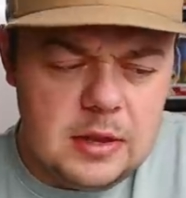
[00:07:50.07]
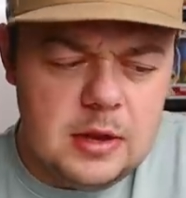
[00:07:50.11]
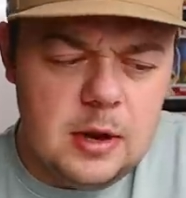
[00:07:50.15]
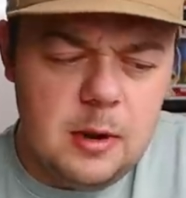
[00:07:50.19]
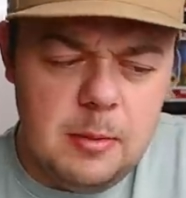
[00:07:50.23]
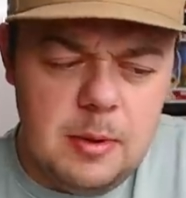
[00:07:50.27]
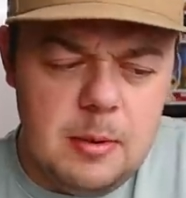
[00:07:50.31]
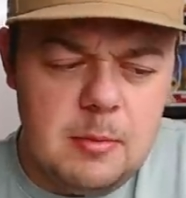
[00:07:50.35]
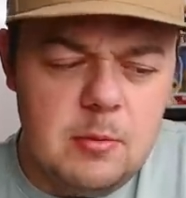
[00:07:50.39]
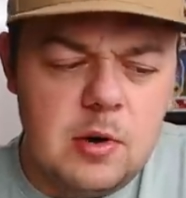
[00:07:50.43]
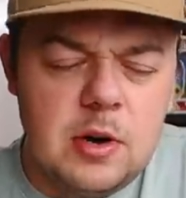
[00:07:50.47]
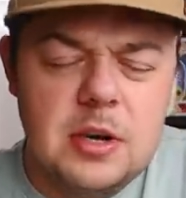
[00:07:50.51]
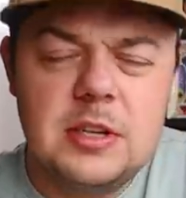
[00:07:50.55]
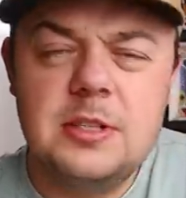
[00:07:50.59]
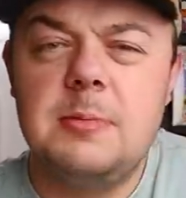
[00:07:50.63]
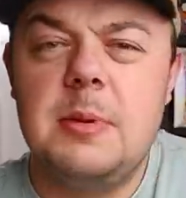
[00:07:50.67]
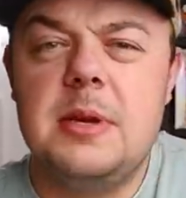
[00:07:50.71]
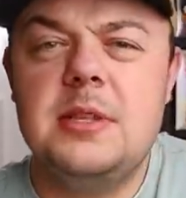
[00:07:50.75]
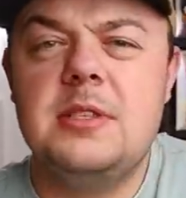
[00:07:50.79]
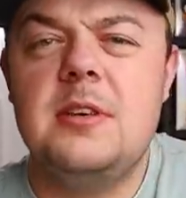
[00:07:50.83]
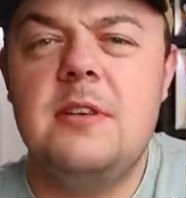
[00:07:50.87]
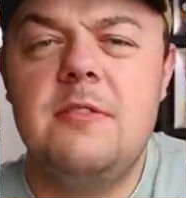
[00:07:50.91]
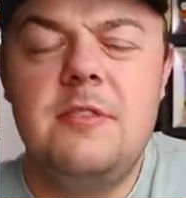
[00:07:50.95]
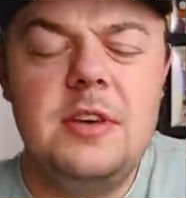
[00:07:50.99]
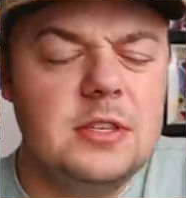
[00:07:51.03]
a little bit more
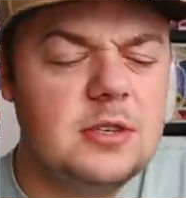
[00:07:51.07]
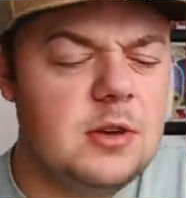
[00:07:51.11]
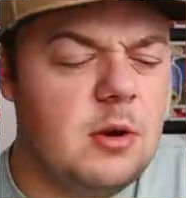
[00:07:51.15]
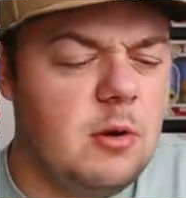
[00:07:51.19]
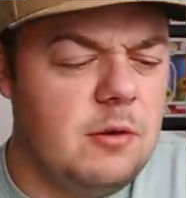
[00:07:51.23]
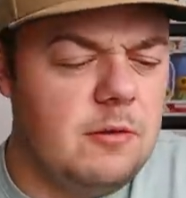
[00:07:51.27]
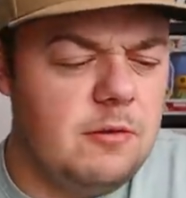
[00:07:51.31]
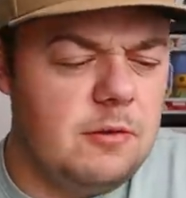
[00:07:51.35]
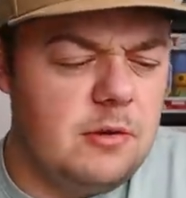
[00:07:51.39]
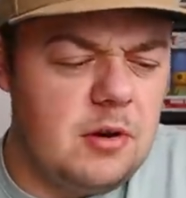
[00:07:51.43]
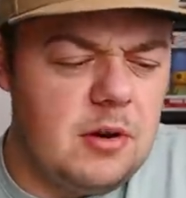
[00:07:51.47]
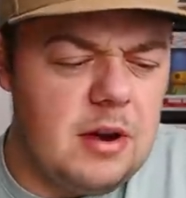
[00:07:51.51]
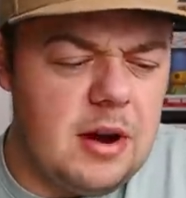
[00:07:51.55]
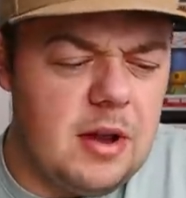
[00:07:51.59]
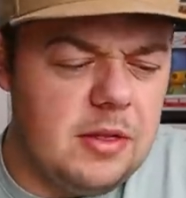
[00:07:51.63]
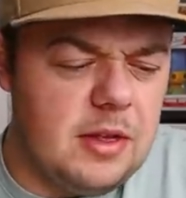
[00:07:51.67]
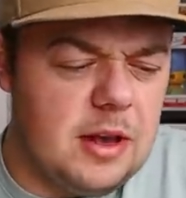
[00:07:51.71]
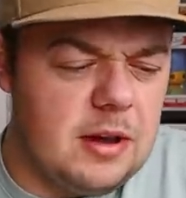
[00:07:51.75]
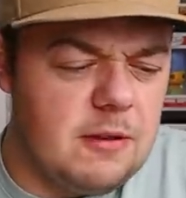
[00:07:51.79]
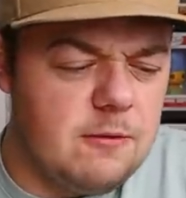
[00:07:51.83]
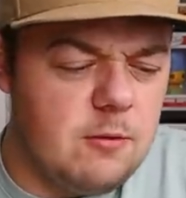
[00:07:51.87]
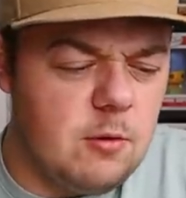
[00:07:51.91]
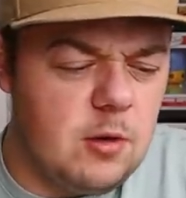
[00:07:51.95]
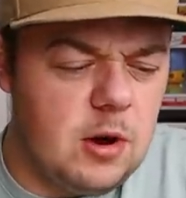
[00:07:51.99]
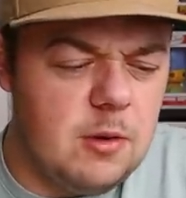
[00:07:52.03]
expensive. He's going for around
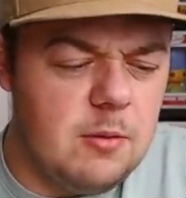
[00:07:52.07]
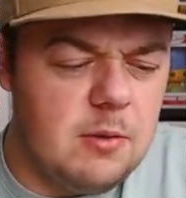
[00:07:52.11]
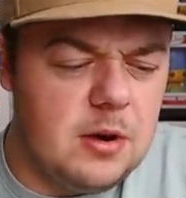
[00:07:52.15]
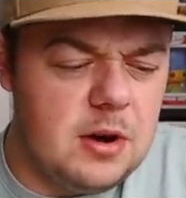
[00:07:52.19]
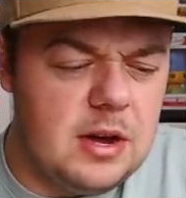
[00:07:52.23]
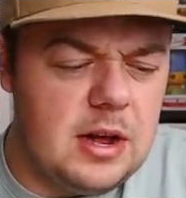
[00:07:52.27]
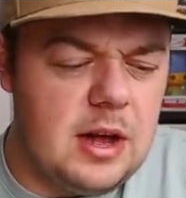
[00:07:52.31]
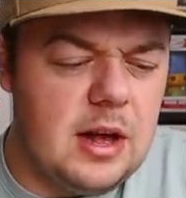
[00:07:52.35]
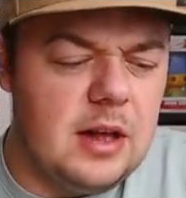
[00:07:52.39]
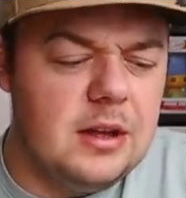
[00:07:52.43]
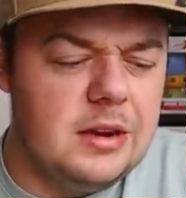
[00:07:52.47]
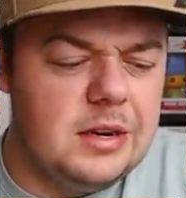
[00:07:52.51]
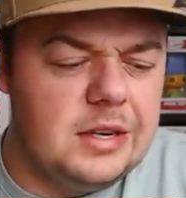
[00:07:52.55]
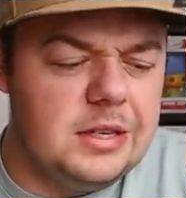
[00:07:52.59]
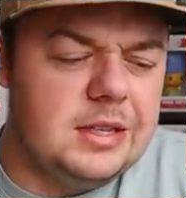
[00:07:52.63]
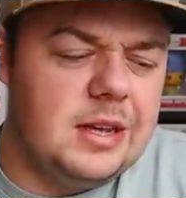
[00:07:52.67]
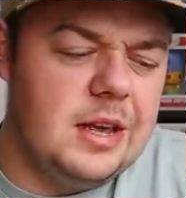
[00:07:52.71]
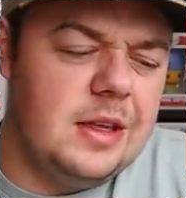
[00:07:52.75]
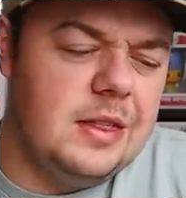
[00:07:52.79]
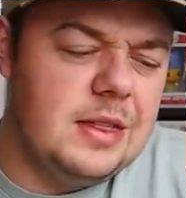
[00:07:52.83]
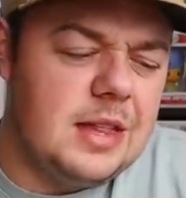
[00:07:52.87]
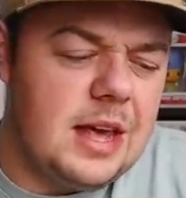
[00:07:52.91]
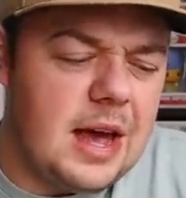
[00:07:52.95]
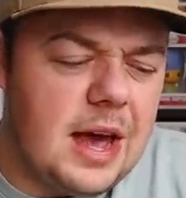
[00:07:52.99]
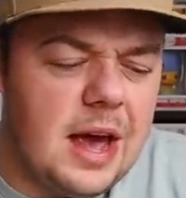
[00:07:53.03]
like
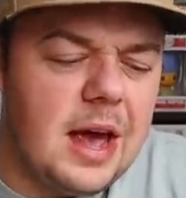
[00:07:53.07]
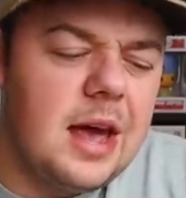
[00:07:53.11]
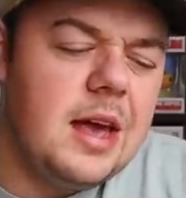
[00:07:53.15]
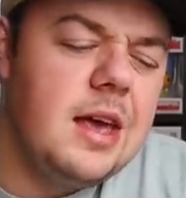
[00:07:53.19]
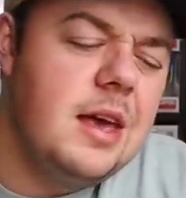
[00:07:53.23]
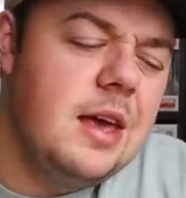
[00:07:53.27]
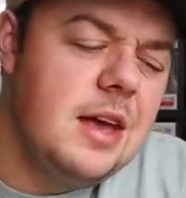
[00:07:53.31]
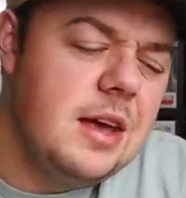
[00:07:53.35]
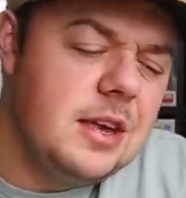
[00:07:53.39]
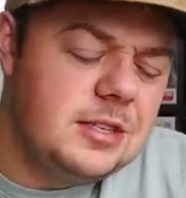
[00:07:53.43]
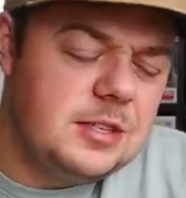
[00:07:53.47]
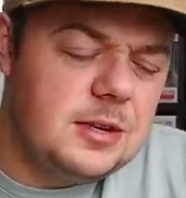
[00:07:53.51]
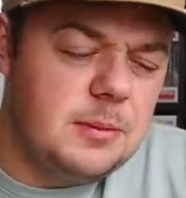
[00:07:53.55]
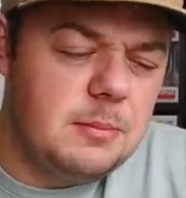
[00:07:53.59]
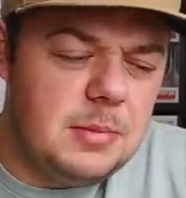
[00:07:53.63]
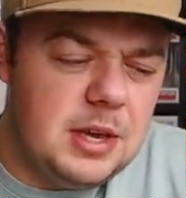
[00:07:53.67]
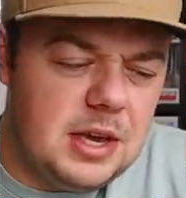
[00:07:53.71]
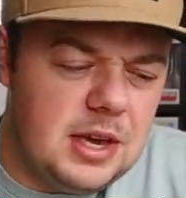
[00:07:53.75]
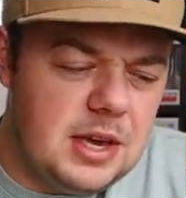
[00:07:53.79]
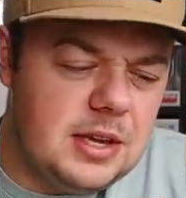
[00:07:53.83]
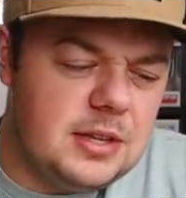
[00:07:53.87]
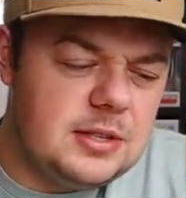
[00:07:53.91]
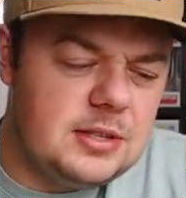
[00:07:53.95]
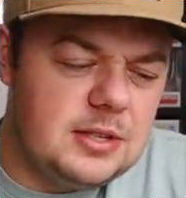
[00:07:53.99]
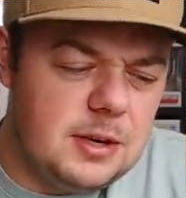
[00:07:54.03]
$41 and that to
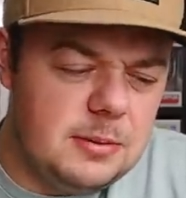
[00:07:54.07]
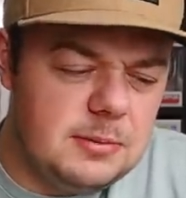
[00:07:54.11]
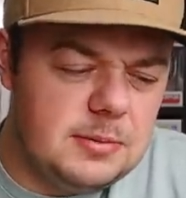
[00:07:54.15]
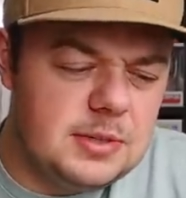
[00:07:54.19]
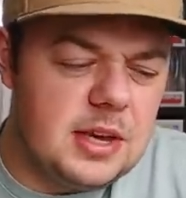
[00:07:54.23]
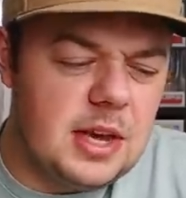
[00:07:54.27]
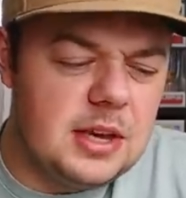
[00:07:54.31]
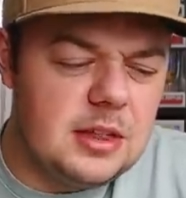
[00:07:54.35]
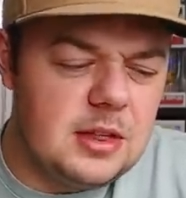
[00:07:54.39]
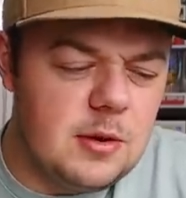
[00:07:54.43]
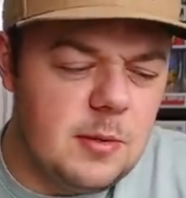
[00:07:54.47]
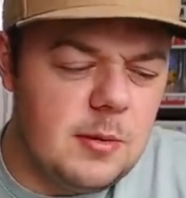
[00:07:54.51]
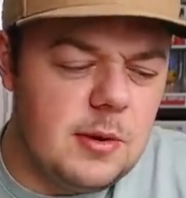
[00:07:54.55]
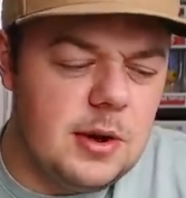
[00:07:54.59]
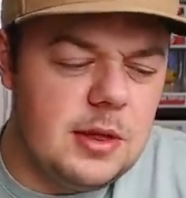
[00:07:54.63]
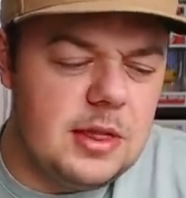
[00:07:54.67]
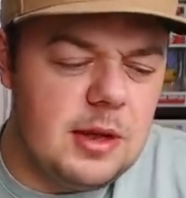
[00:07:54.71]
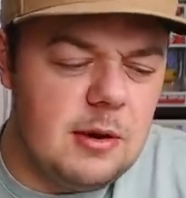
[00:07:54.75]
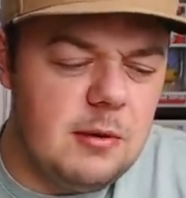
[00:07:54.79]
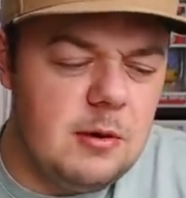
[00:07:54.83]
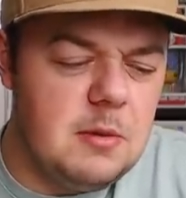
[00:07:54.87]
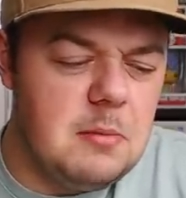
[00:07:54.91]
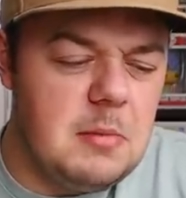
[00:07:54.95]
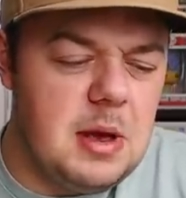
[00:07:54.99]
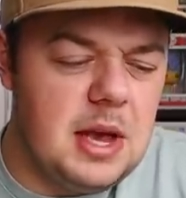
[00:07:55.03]
me seems like the one
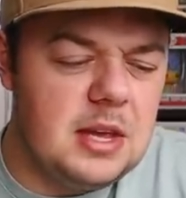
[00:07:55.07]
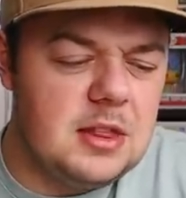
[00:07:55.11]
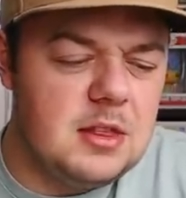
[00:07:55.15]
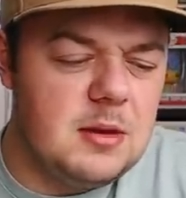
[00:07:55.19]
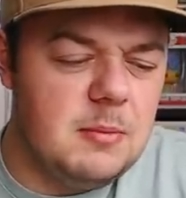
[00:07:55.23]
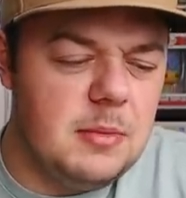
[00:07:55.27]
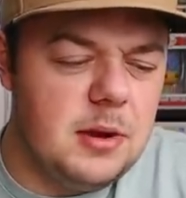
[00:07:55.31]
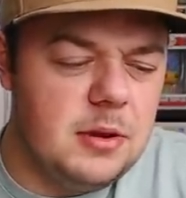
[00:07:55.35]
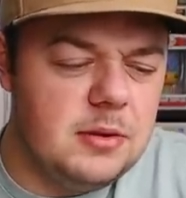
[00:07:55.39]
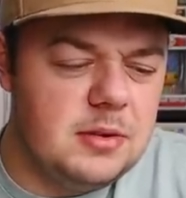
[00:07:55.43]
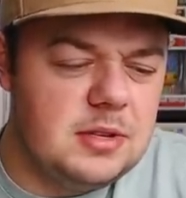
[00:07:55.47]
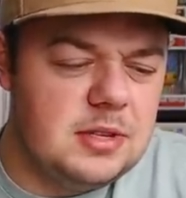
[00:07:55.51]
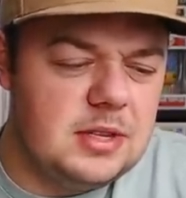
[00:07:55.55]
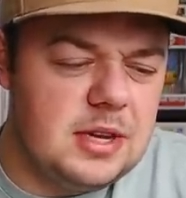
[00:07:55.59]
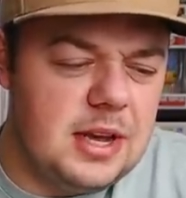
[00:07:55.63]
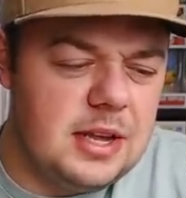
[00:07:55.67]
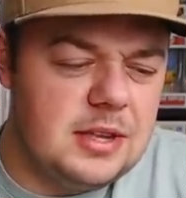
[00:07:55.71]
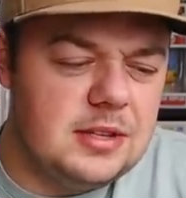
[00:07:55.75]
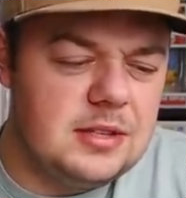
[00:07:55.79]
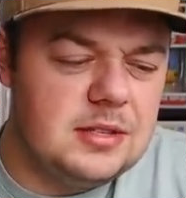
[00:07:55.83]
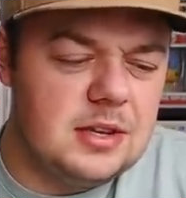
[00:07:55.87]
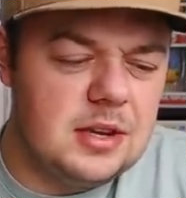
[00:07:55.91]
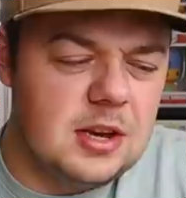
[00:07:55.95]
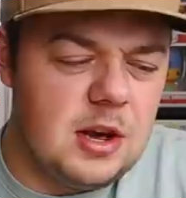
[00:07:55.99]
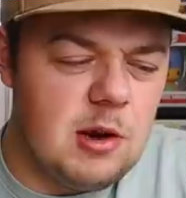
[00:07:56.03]
that would make the most
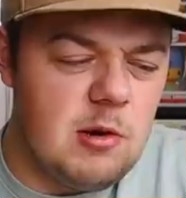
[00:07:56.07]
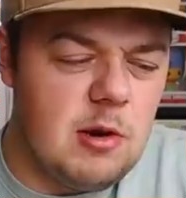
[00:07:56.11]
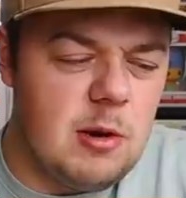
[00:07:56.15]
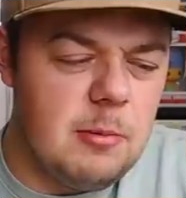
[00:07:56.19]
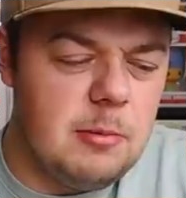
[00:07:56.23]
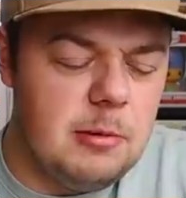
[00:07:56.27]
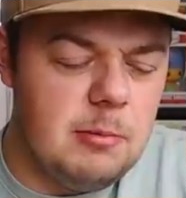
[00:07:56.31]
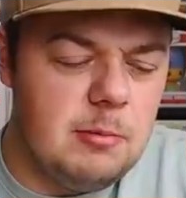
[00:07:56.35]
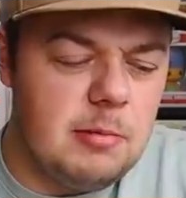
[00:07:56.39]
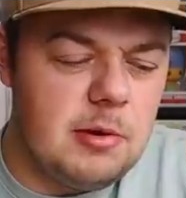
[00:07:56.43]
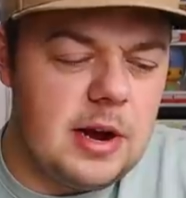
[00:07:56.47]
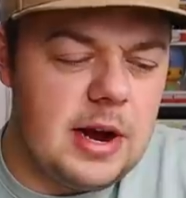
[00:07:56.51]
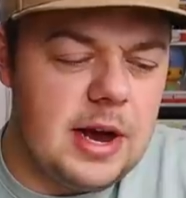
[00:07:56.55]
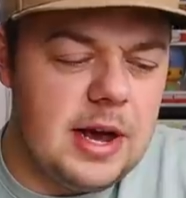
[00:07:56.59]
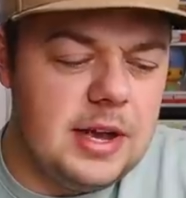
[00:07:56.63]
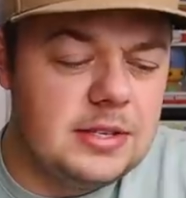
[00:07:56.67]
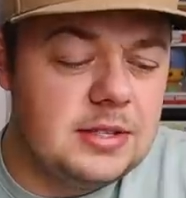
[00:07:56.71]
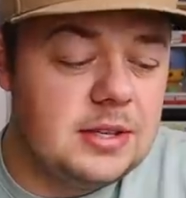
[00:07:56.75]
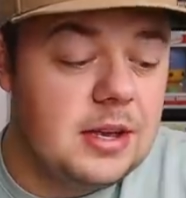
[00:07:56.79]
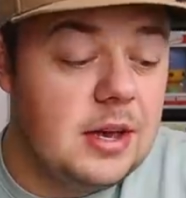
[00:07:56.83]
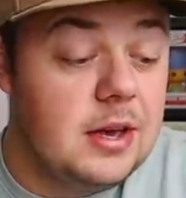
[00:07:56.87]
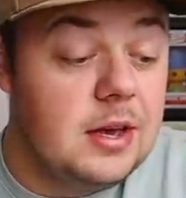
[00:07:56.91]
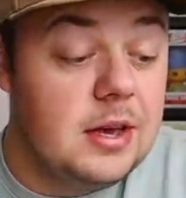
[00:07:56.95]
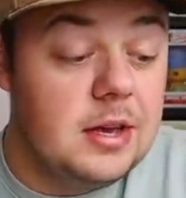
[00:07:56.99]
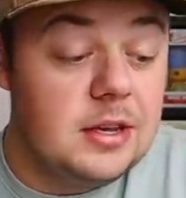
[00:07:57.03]
sense to go up in
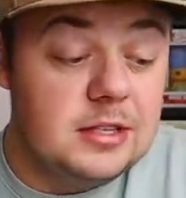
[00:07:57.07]
price.